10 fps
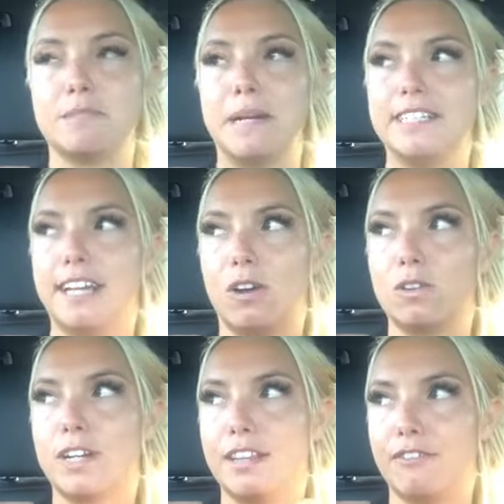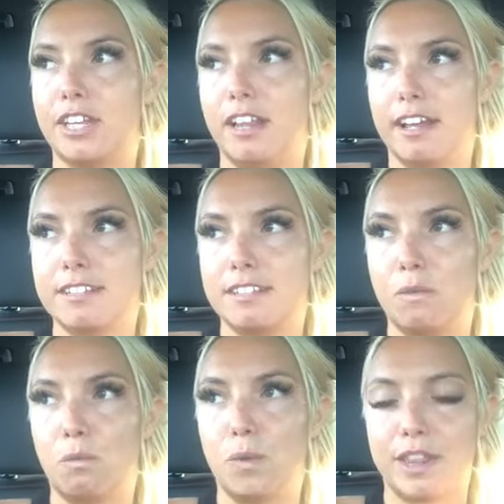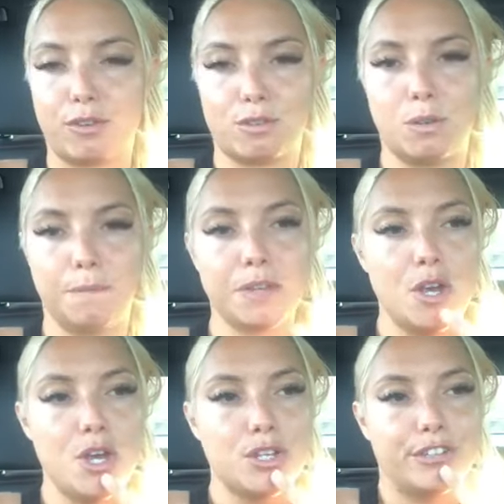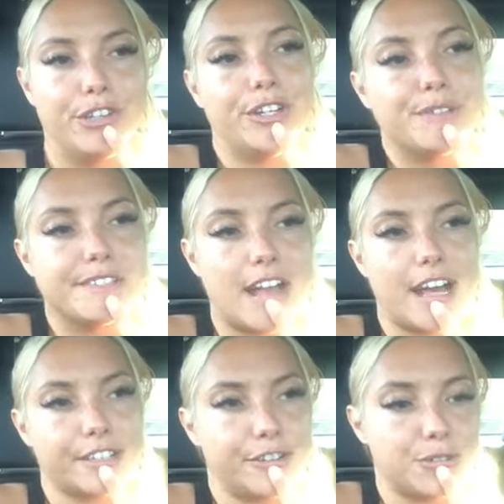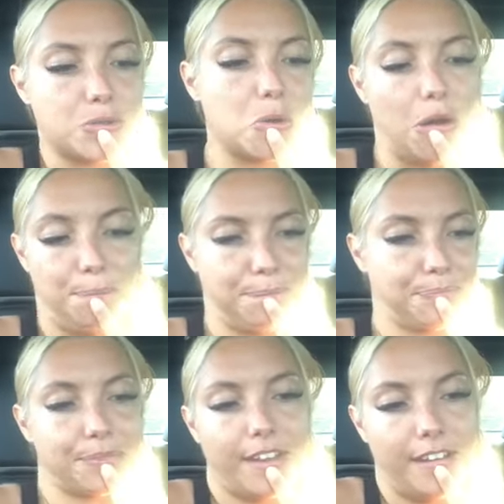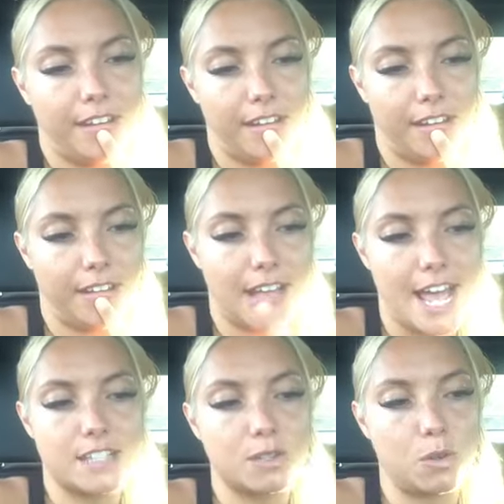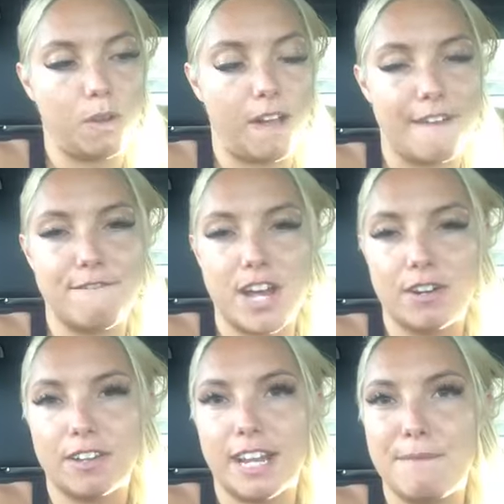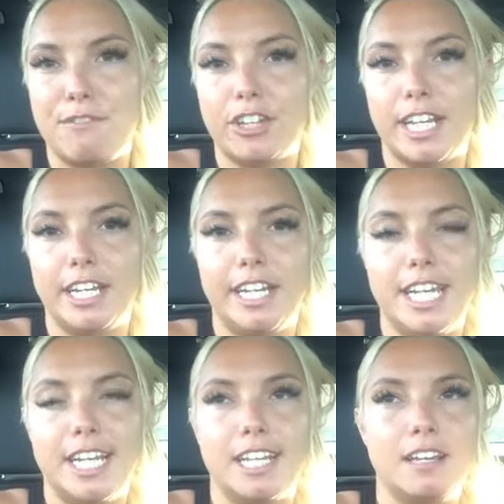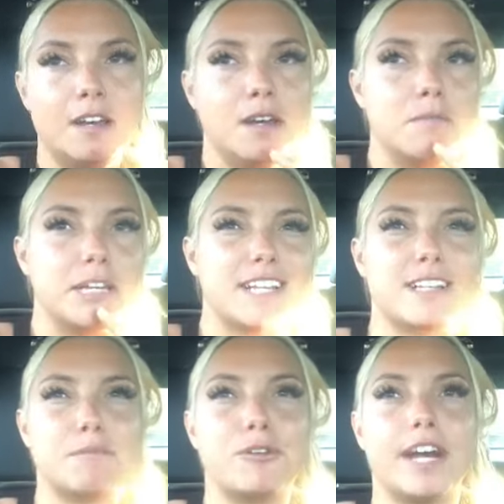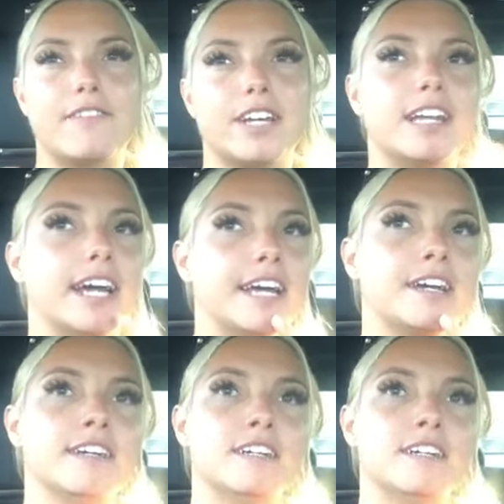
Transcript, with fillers: is by downloading the feelings with your soul. So you can just ask your soul, "Hey soul, I found out that I'm feeling needy because I'm craving like